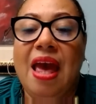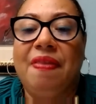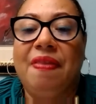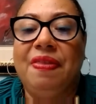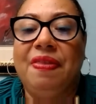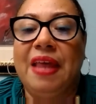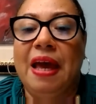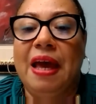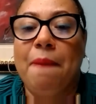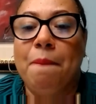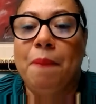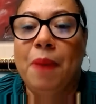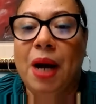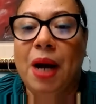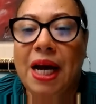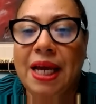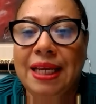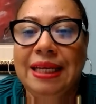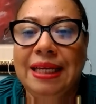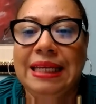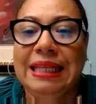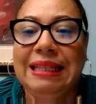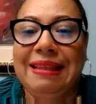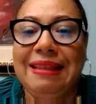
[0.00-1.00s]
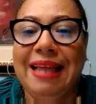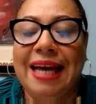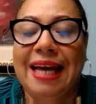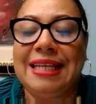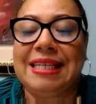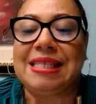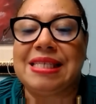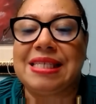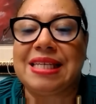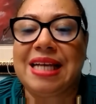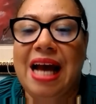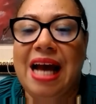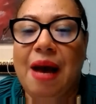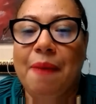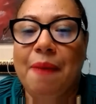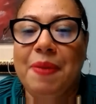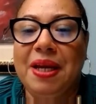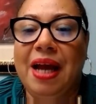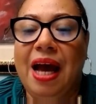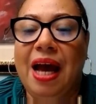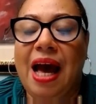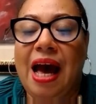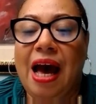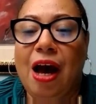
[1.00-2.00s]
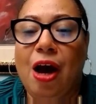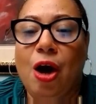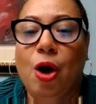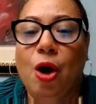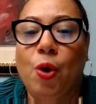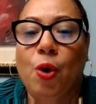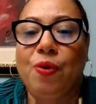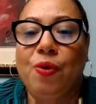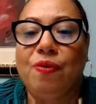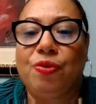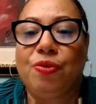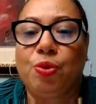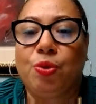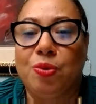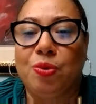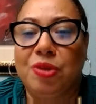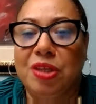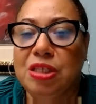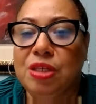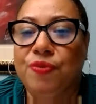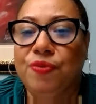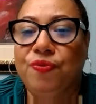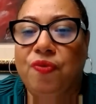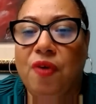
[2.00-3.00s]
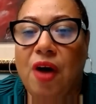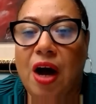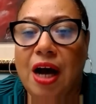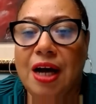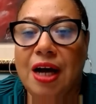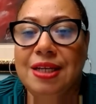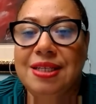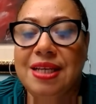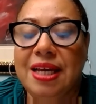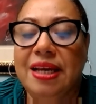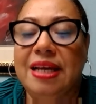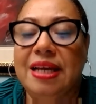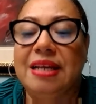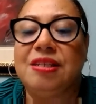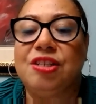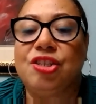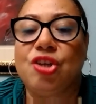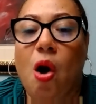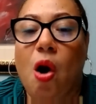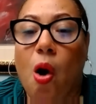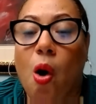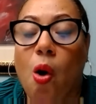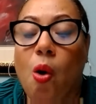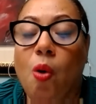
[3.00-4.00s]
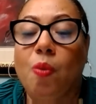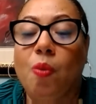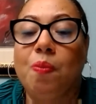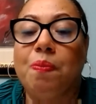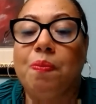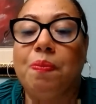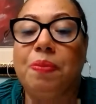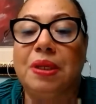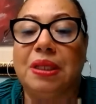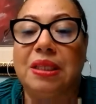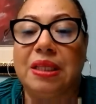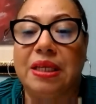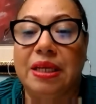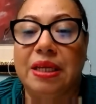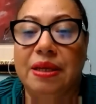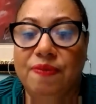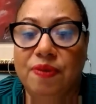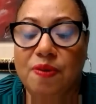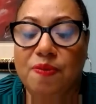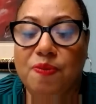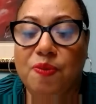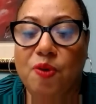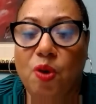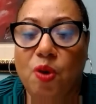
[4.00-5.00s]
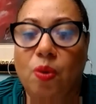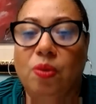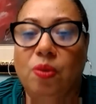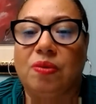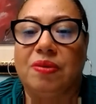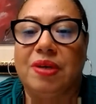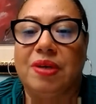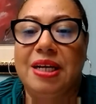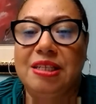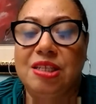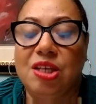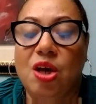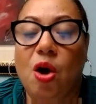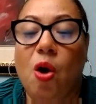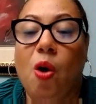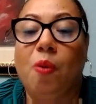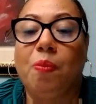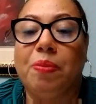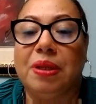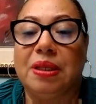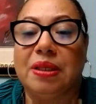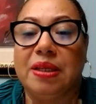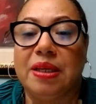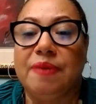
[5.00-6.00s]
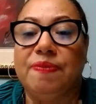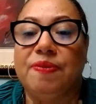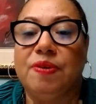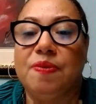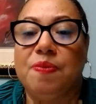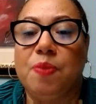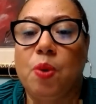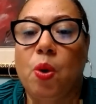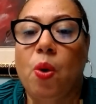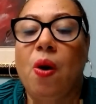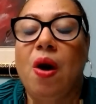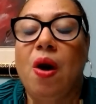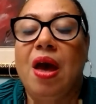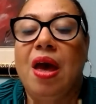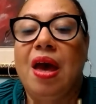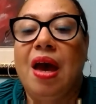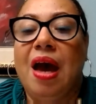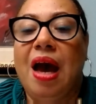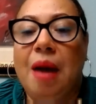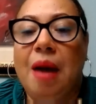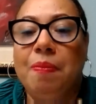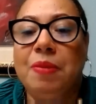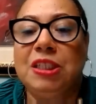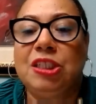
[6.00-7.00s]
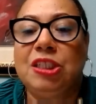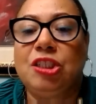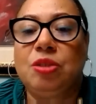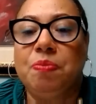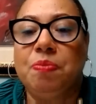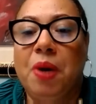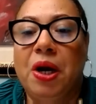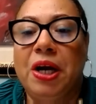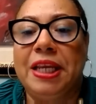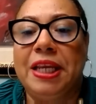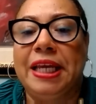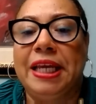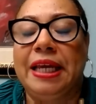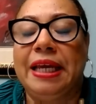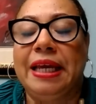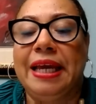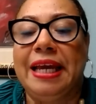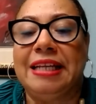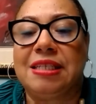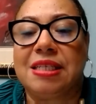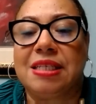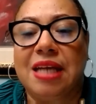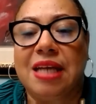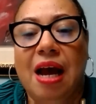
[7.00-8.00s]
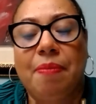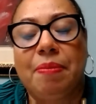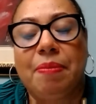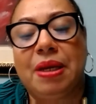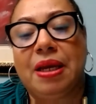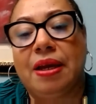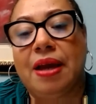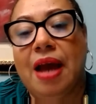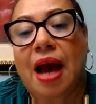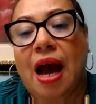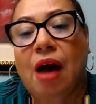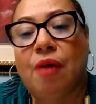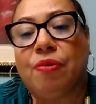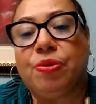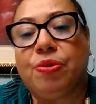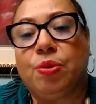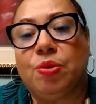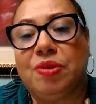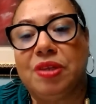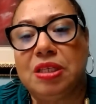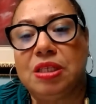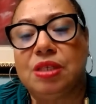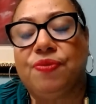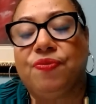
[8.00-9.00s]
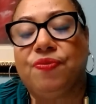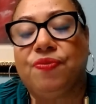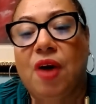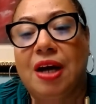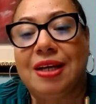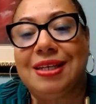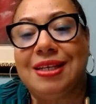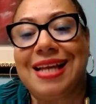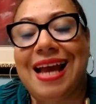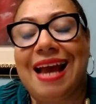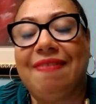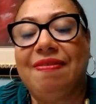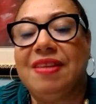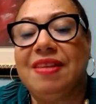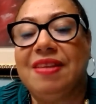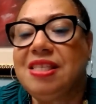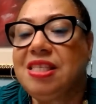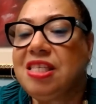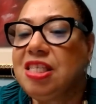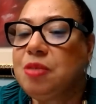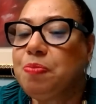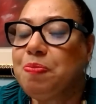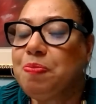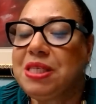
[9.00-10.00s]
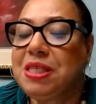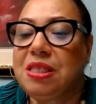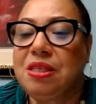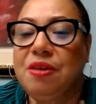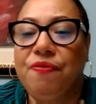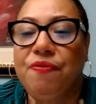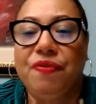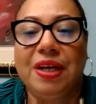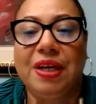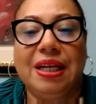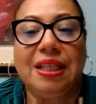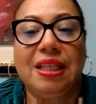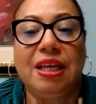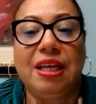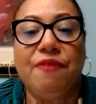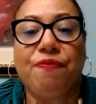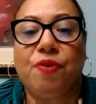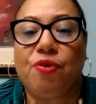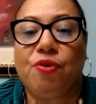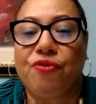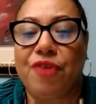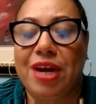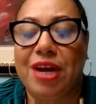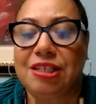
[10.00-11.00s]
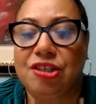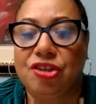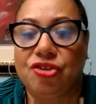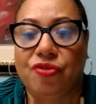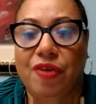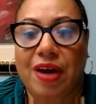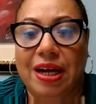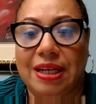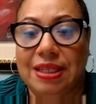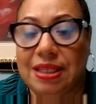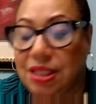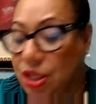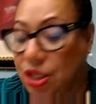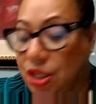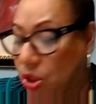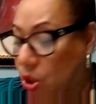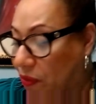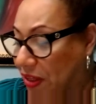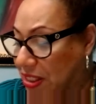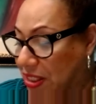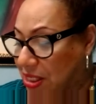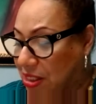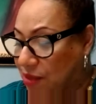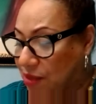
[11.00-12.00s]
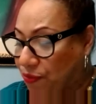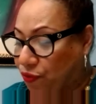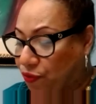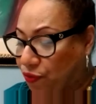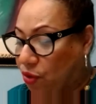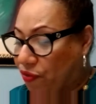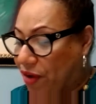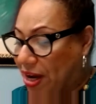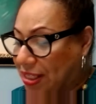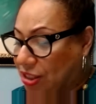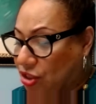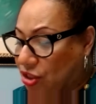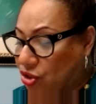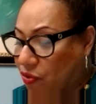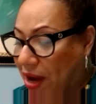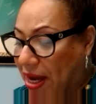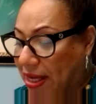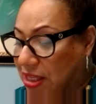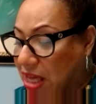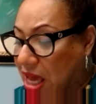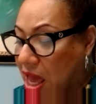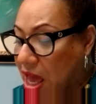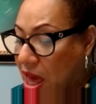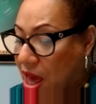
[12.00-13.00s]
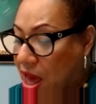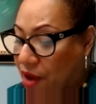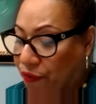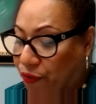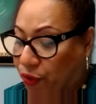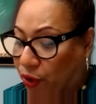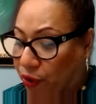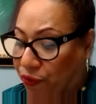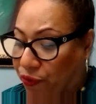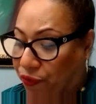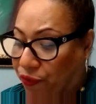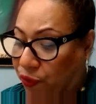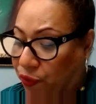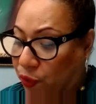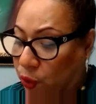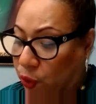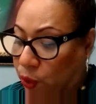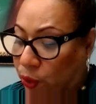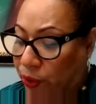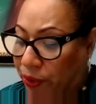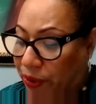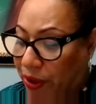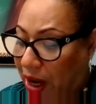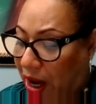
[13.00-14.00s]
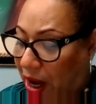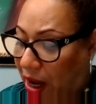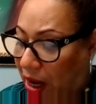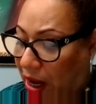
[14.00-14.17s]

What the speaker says: The money that is coming out through this fund, it's unbelievable. It's unbelievable how much money is coming out through this fund. And this is specifically for restaurants. You know, this is for restaurants, for food,